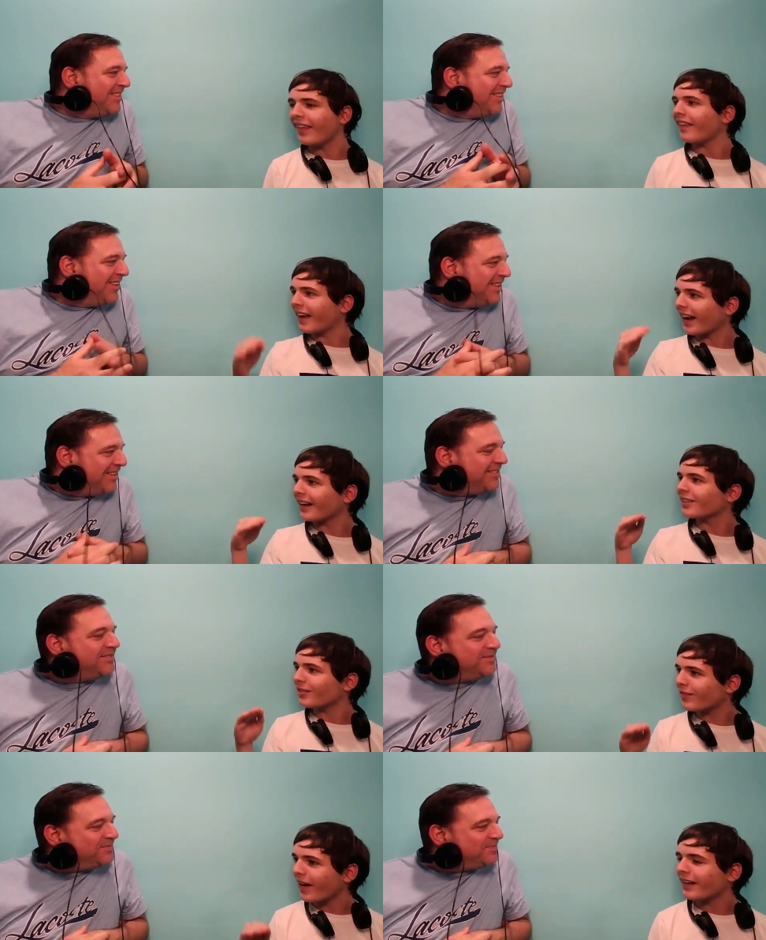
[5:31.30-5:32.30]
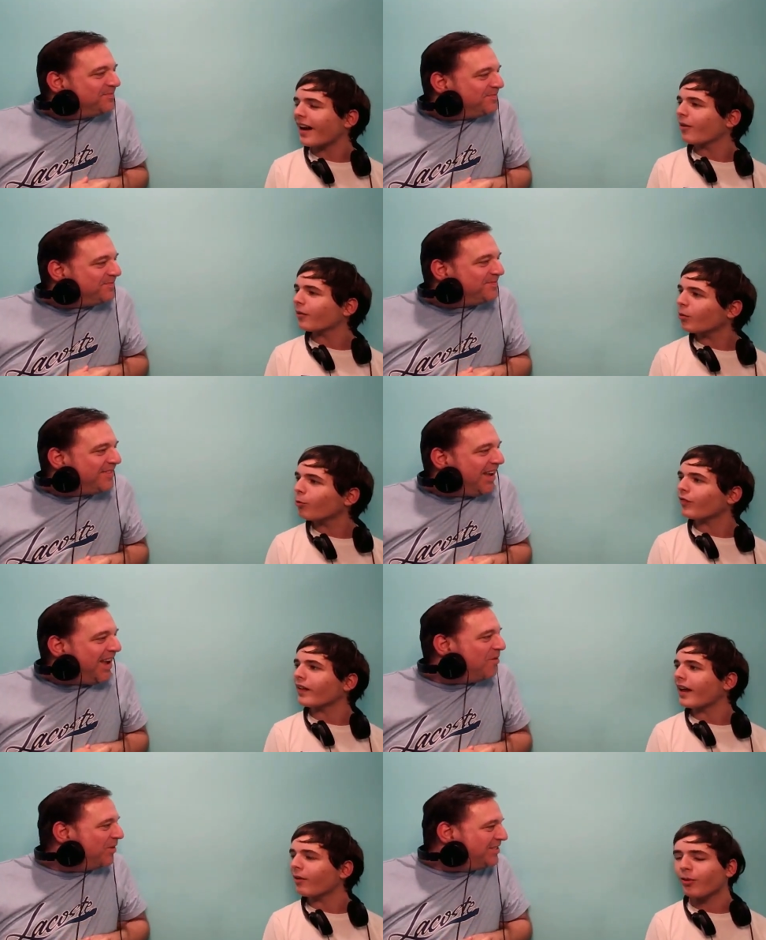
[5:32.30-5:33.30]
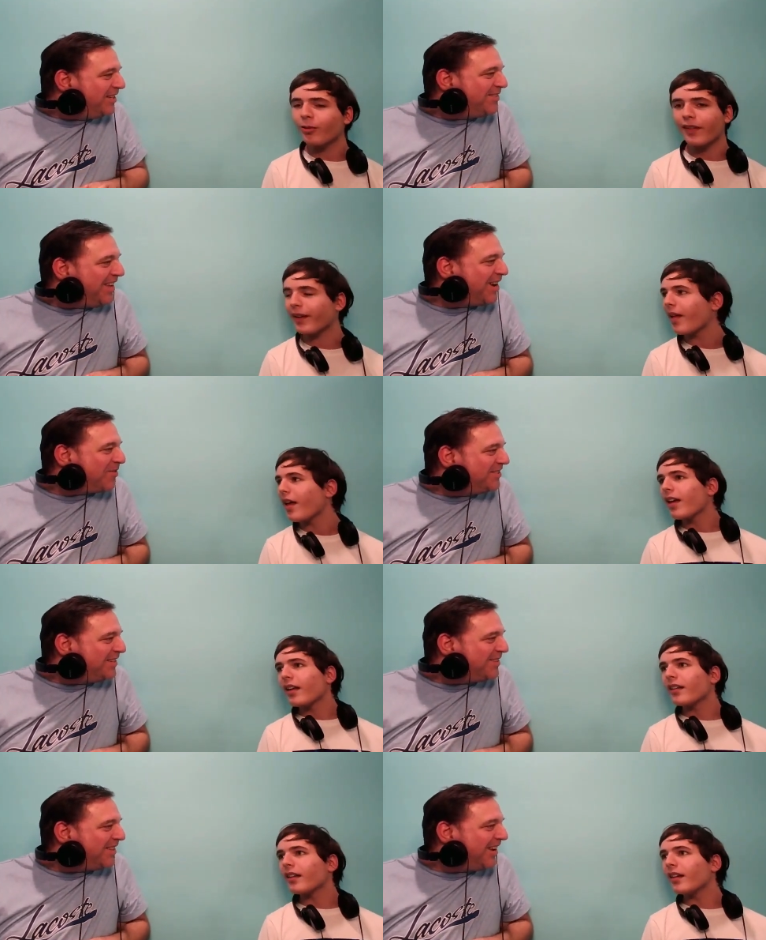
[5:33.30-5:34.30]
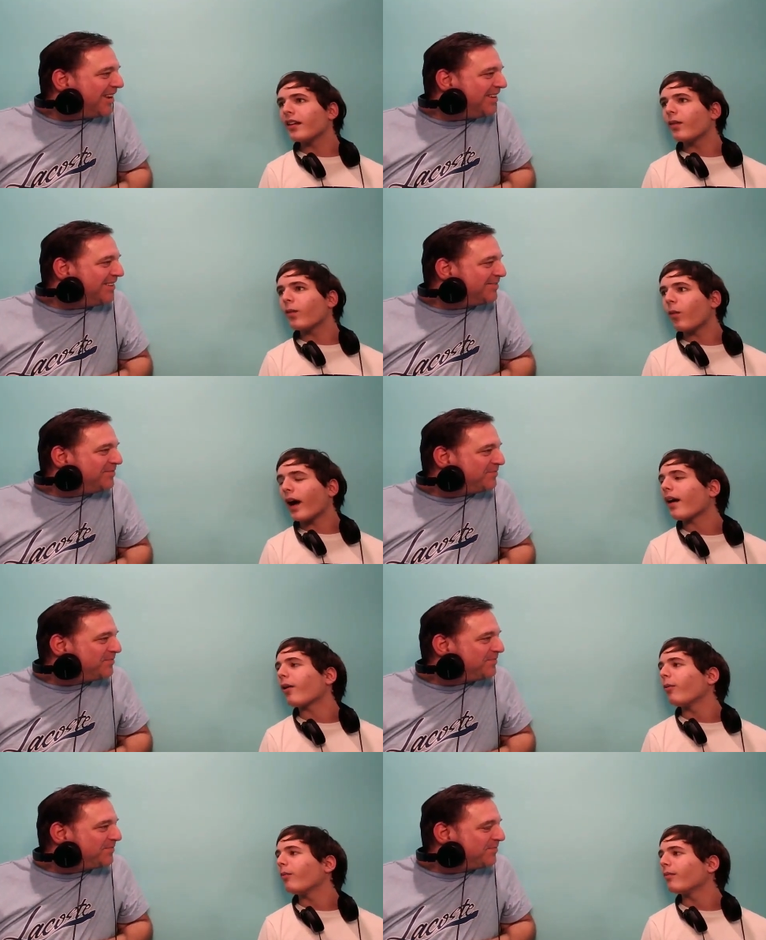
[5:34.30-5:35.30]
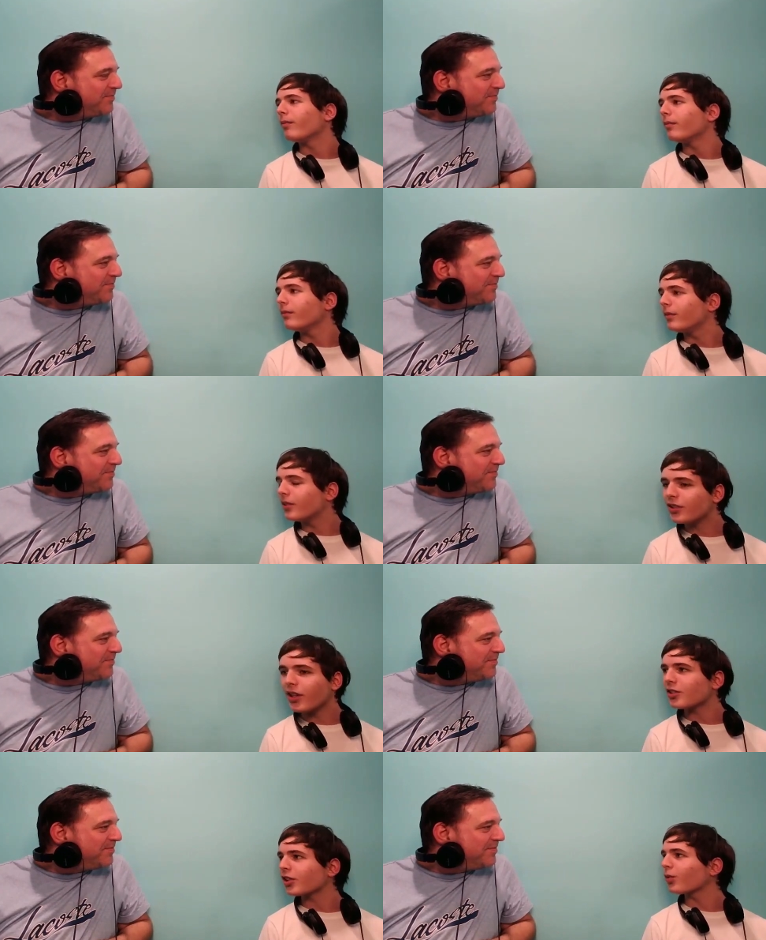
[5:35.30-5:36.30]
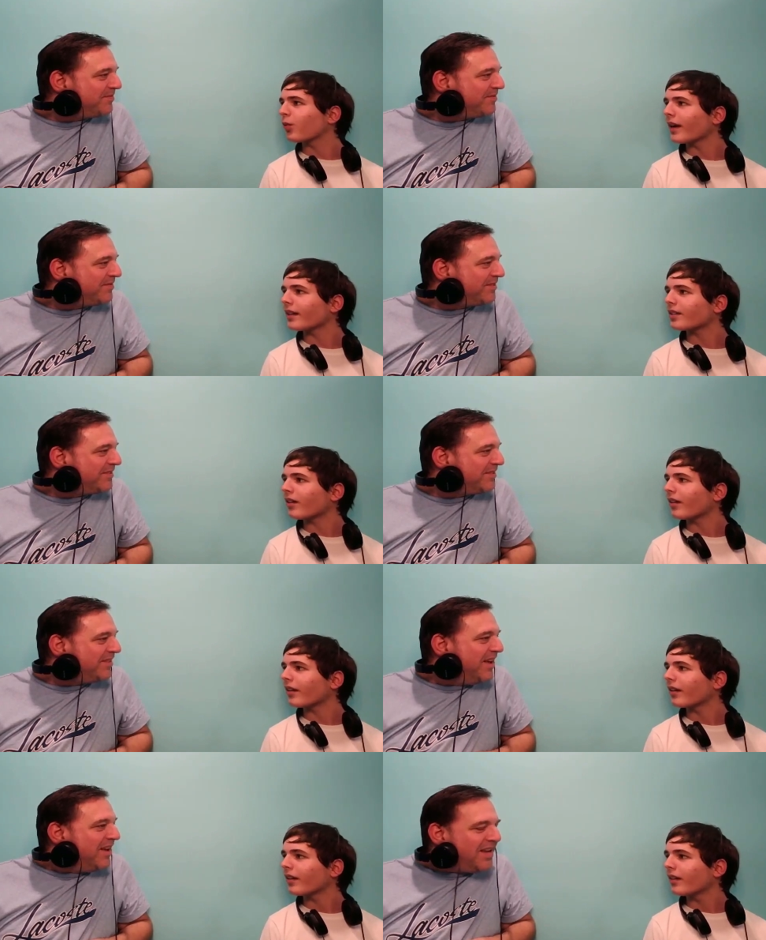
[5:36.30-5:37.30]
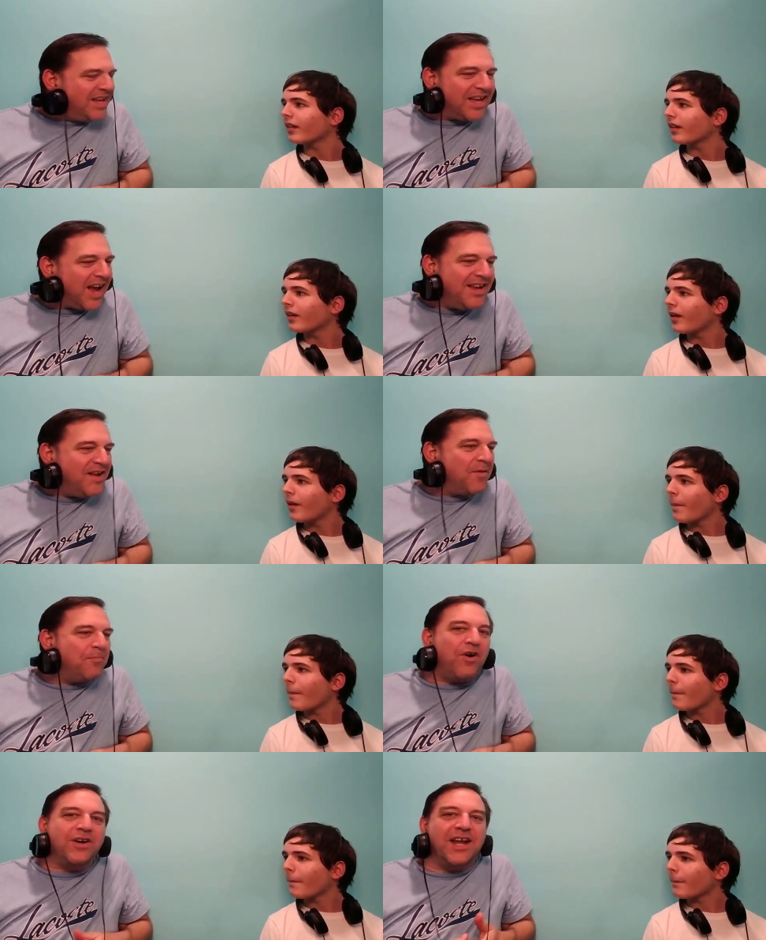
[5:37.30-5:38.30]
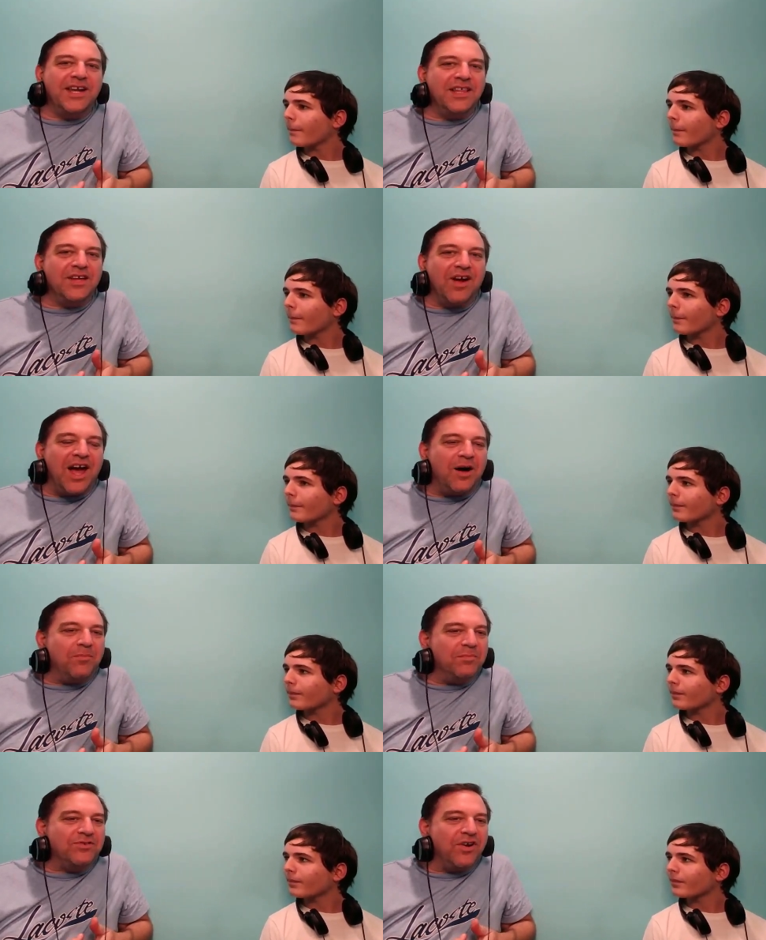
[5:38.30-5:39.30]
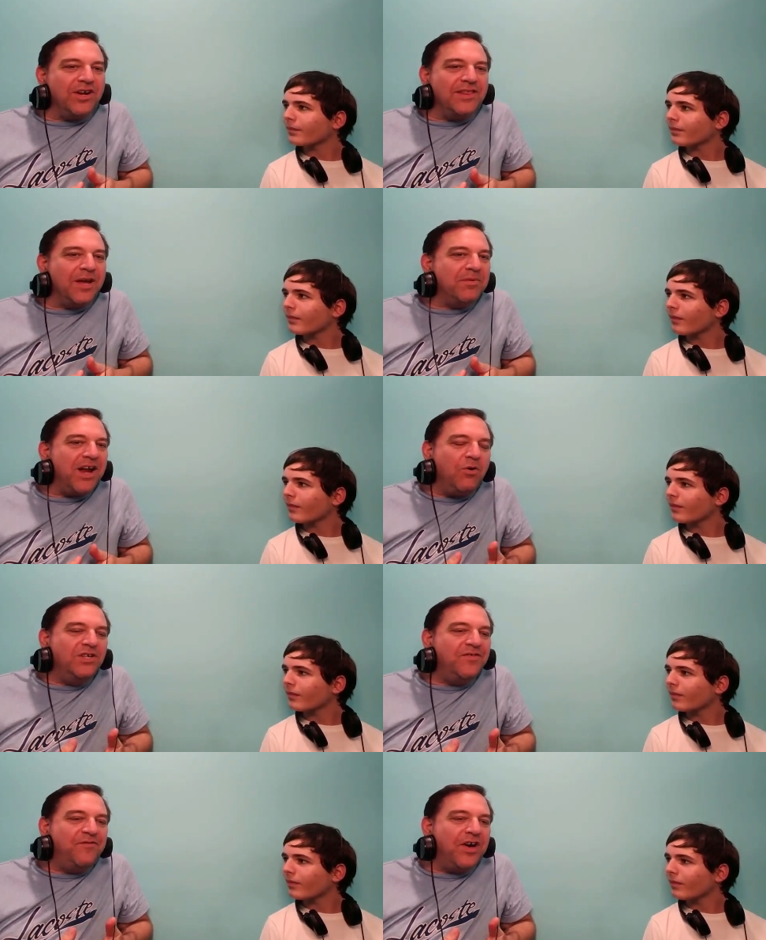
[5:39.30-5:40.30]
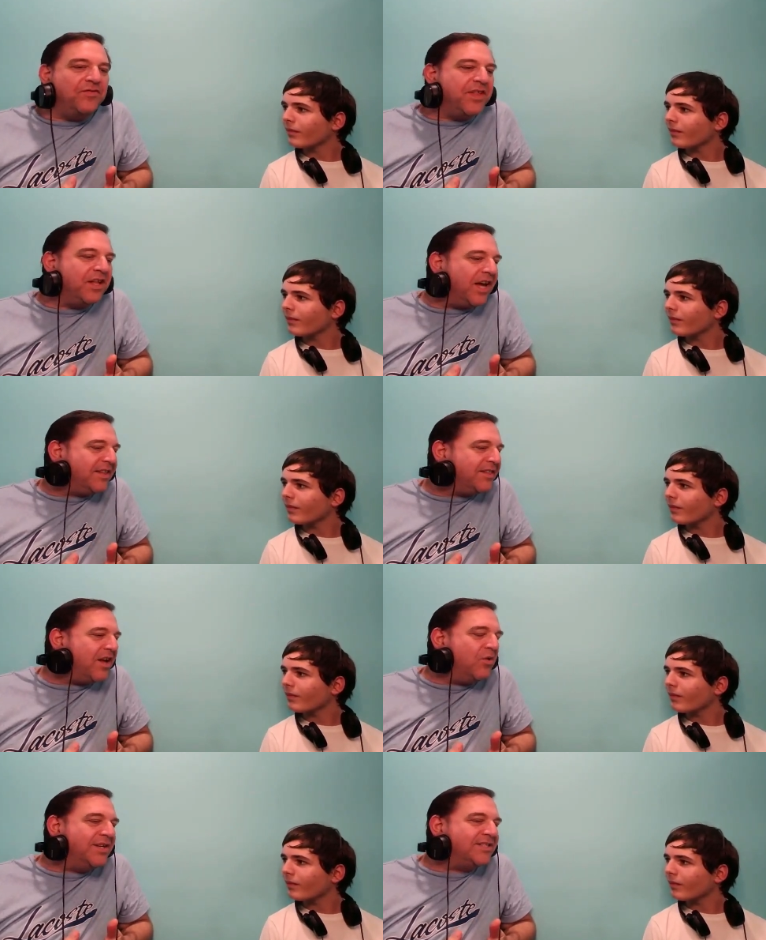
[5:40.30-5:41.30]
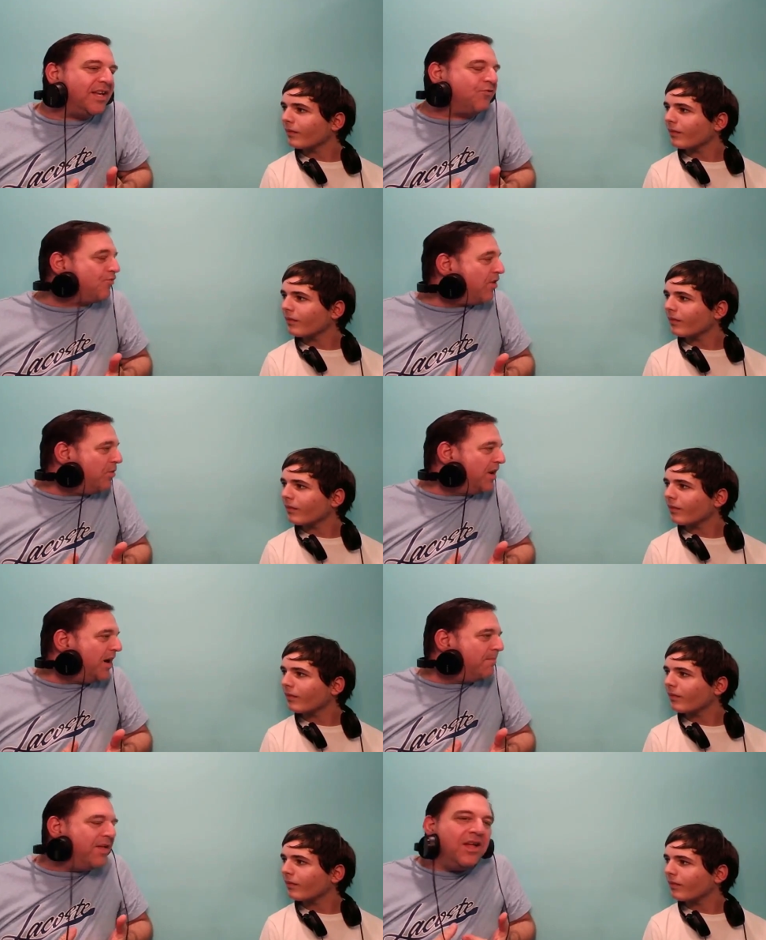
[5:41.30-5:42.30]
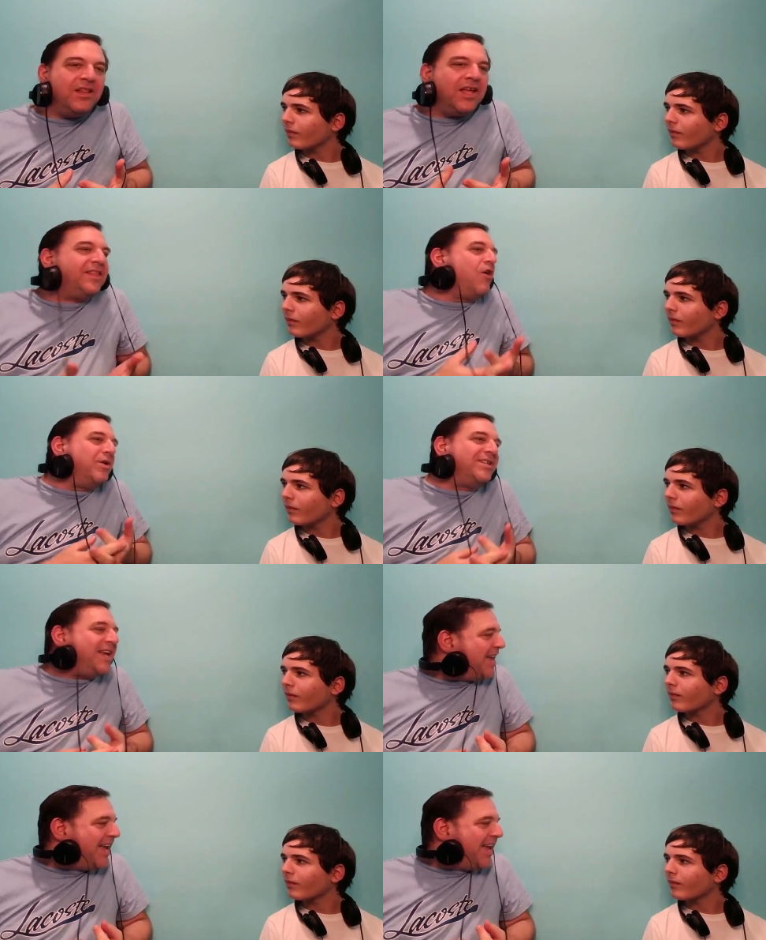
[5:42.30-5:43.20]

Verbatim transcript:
Speaker 1: then they kind of just faded out. Cool yeah. fade out. What'd you fade. think? What'd you think? Wow. Such a great song.
Speaker 2: Yeah, like I never bought any of their albums or anything, but I always felt that like they always like growing up, like they always had a